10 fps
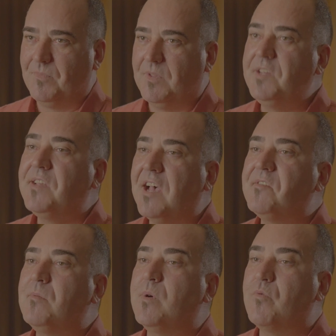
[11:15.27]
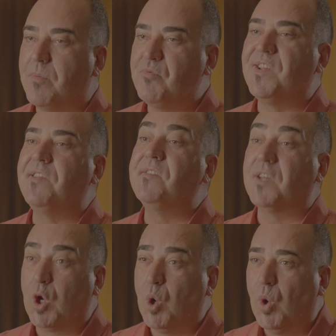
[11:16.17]
This customer represents the
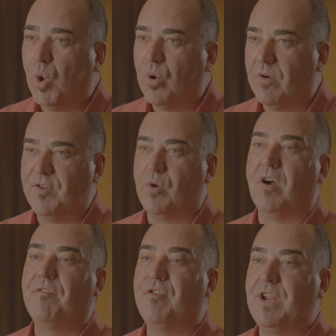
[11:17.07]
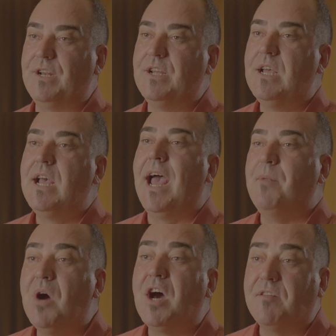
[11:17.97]
core of your offering
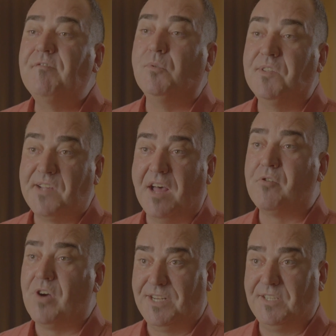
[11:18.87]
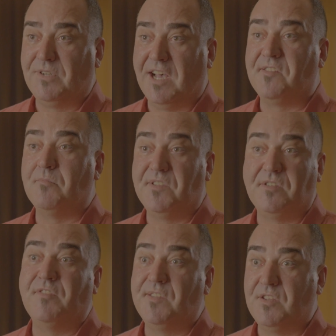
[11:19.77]
and might influence other ideal customers
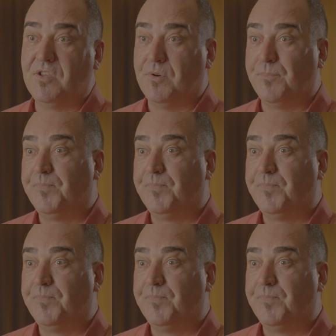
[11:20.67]
to visit you.